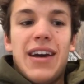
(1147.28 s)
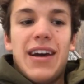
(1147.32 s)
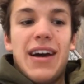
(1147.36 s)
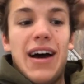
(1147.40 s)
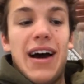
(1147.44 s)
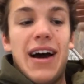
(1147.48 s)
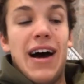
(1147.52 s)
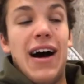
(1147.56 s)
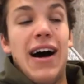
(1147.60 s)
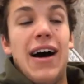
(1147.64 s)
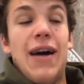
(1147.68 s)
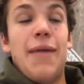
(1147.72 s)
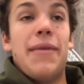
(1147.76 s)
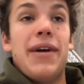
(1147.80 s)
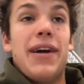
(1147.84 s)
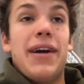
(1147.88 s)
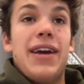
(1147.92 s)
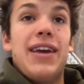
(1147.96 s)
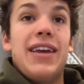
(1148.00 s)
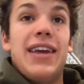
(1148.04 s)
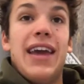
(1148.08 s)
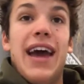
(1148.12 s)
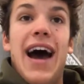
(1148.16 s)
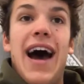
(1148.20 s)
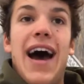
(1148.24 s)
Um,
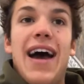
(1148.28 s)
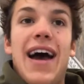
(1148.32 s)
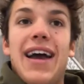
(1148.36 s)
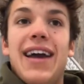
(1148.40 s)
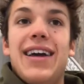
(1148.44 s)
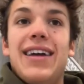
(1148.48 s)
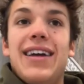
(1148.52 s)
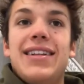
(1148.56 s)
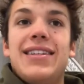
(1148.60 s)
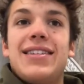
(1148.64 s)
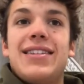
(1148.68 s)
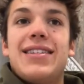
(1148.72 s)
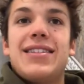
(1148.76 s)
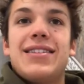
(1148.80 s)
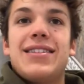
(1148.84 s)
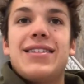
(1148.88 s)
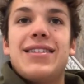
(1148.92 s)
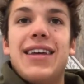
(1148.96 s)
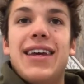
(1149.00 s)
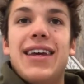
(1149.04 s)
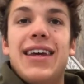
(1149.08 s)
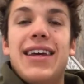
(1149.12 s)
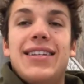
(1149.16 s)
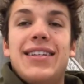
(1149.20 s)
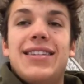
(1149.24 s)
yeah, it's
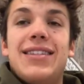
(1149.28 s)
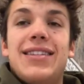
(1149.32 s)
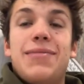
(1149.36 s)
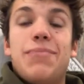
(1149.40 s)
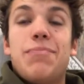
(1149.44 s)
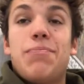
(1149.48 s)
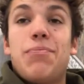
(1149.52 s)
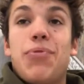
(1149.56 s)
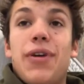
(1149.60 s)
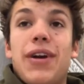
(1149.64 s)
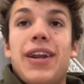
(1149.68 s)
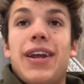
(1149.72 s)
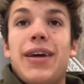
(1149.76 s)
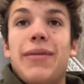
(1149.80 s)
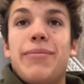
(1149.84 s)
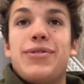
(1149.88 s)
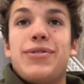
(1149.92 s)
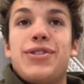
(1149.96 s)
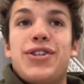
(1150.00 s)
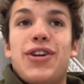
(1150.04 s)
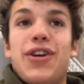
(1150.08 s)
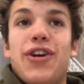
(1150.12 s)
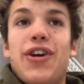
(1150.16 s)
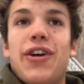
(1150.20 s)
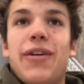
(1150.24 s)
it's pretty
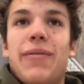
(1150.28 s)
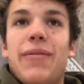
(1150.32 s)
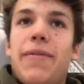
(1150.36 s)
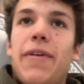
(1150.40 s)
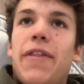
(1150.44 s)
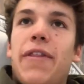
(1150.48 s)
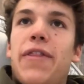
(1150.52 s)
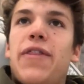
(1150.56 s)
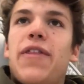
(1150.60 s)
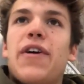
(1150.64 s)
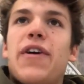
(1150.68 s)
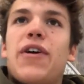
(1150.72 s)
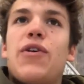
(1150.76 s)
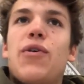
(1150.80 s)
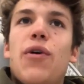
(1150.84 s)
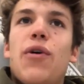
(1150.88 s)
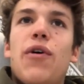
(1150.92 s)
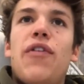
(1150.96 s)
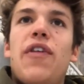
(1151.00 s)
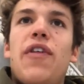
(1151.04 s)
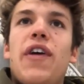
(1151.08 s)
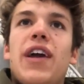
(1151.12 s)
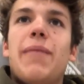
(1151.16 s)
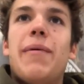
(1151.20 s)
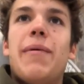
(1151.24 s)
absurd. The, the
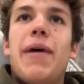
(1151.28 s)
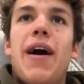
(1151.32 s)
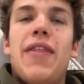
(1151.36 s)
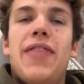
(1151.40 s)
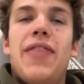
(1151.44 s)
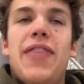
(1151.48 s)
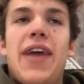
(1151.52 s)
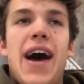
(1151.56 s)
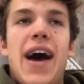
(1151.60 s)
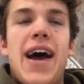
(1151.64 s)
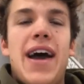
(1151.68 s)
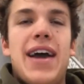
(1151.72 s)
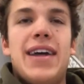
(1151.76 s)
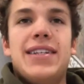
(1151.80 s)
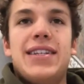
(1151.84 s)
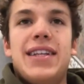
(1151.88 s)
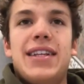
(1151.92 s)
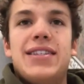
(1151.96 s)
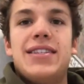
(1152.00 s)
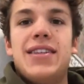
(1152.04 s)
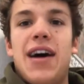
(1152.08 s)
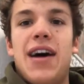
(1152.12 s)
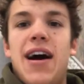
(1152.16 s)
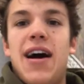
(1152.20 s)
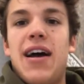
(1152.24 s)
cool thing about that is
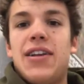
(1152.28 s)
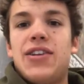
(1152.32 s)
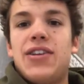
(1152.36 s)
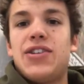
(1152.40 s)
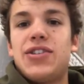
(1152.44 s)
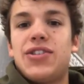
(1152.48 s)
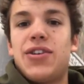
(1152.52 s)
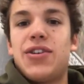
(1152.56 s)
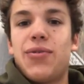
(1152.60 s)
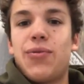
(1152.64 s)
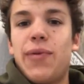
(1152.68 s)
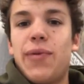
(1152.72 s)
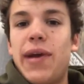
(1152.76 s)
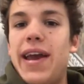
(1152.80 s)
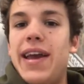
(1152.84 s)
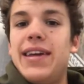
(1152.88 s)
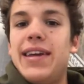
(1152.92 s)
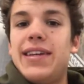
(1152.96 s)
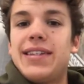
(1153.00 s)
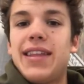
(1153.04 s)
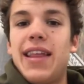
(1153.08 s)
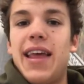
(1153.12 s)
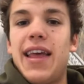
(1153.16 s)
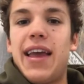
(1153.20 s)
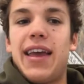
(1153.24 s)
it's not just a
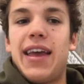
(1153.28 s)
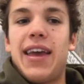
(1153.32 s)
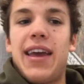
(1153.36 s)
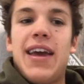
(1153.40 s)
race. Like,